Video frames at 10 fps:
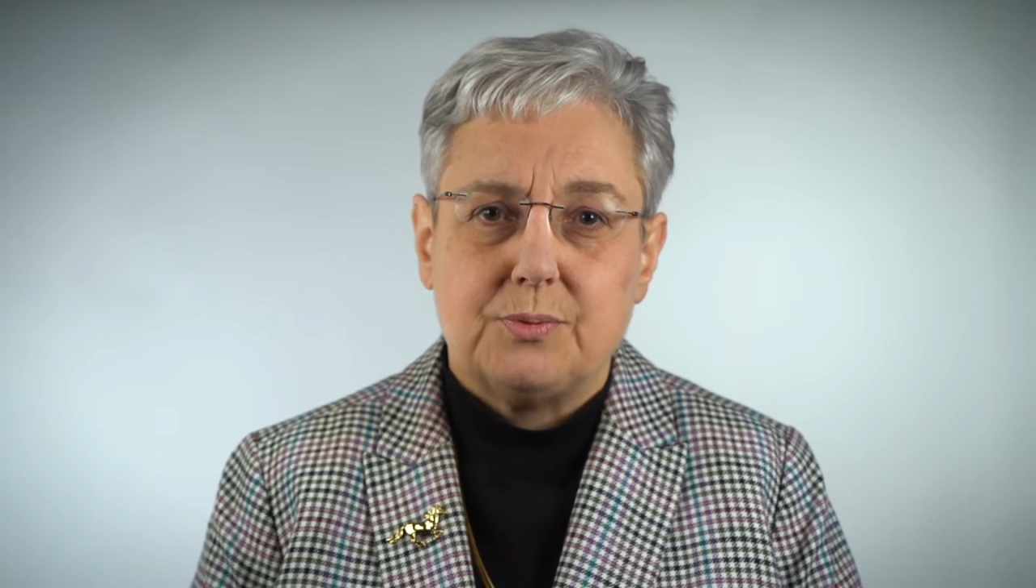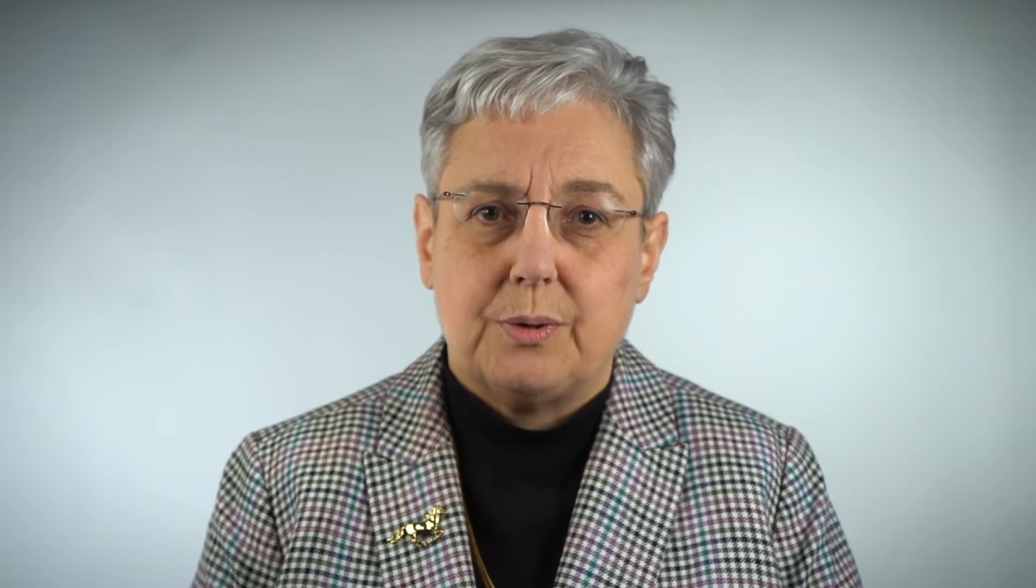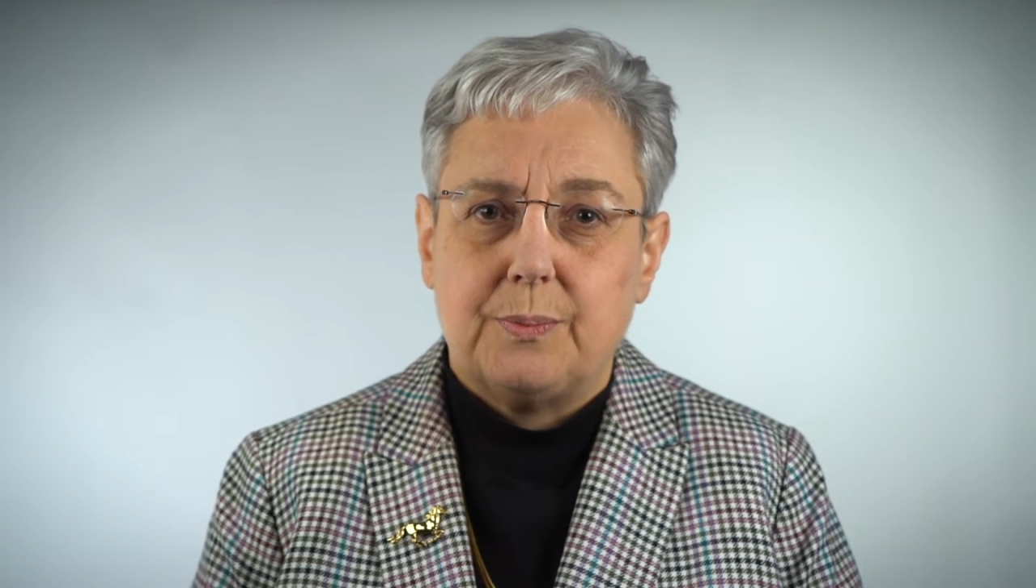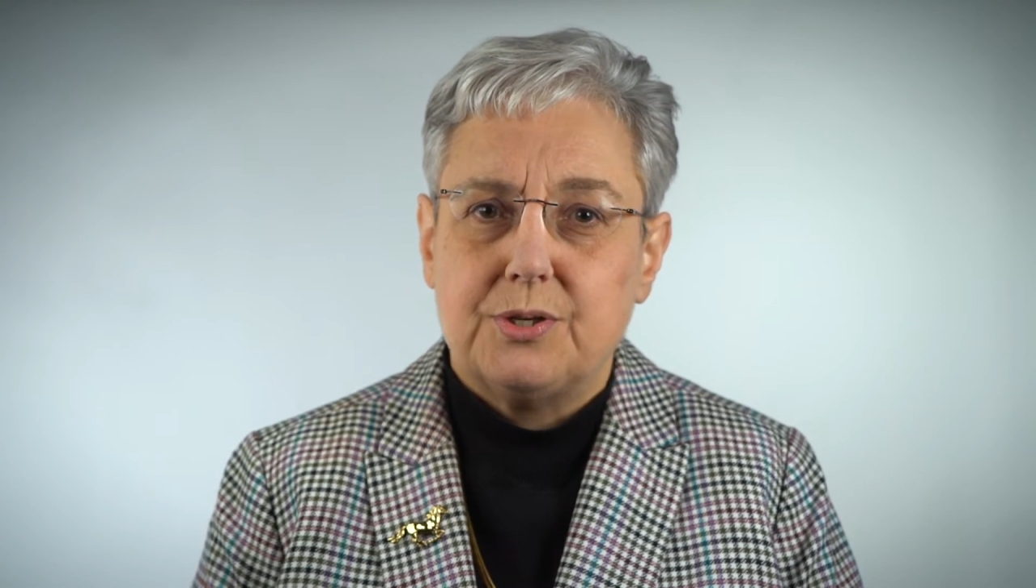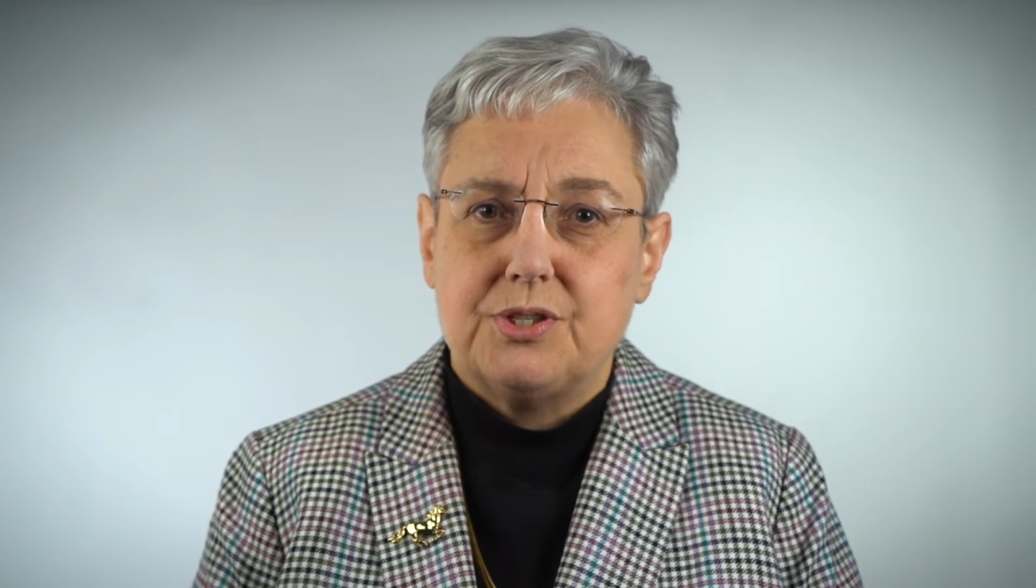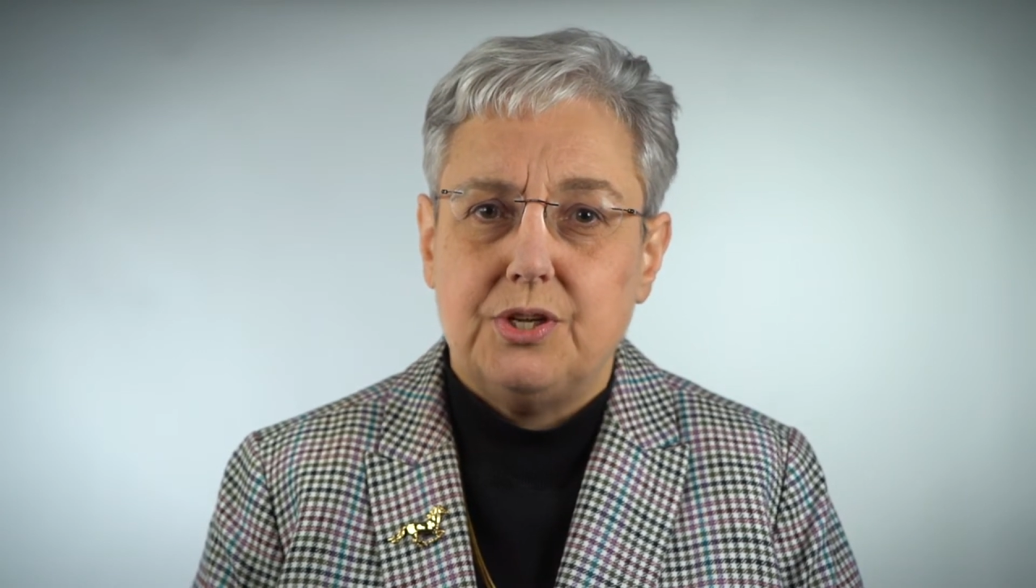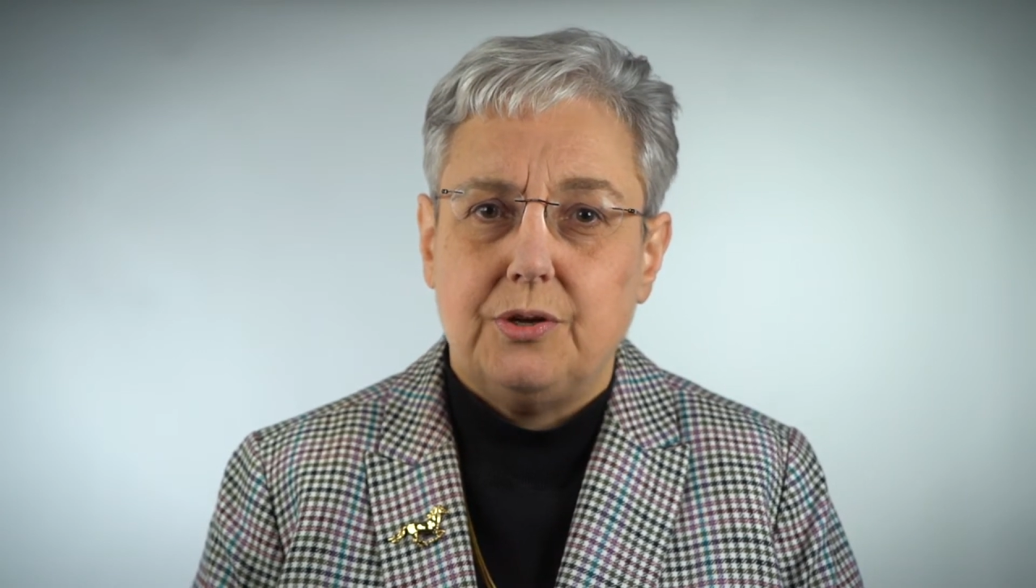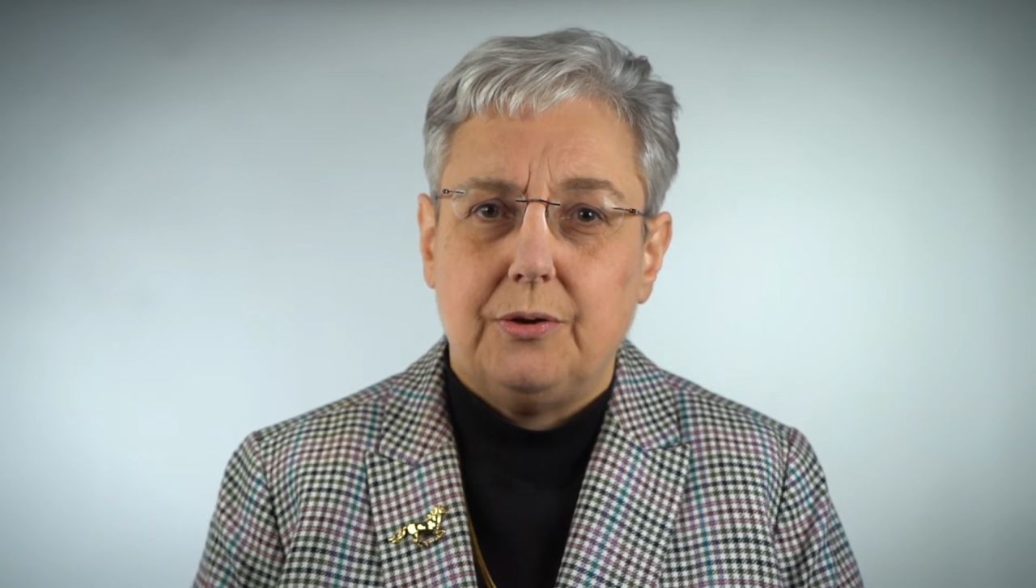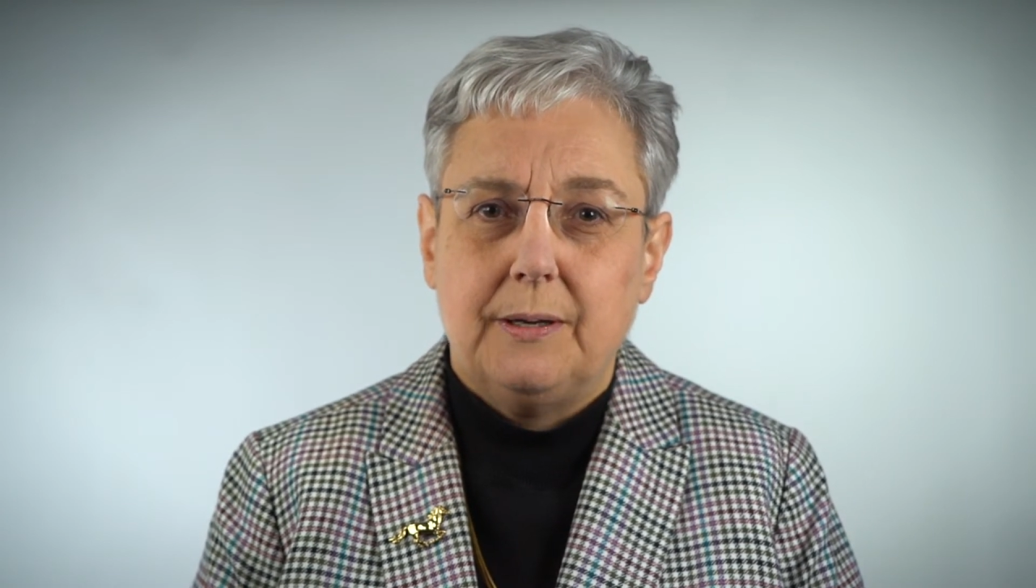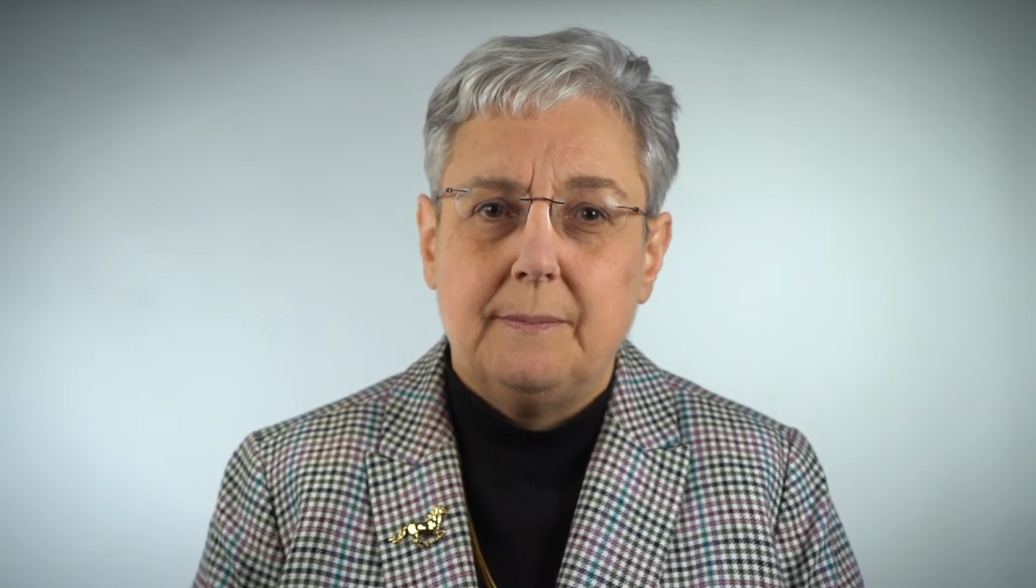were
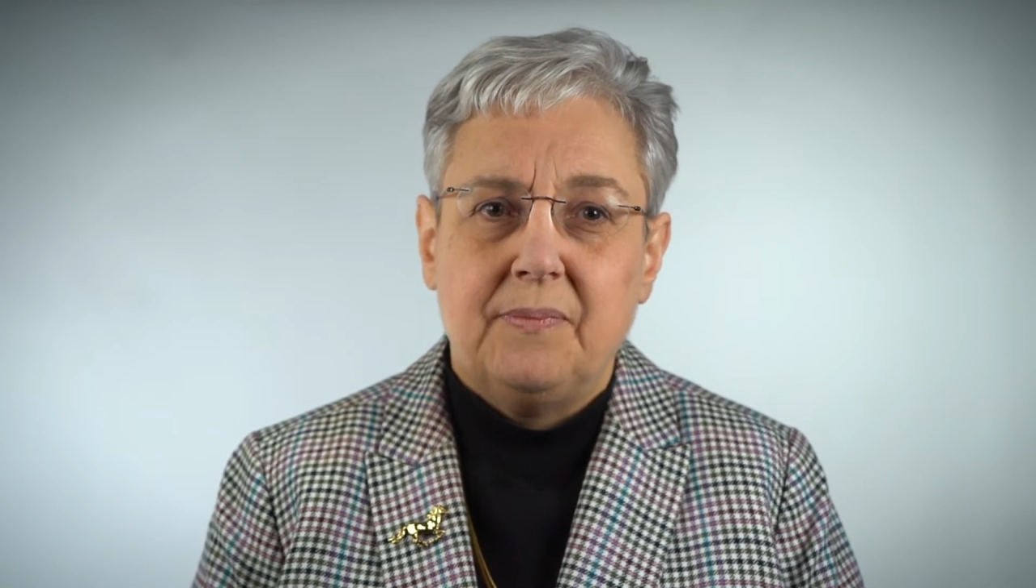pursued.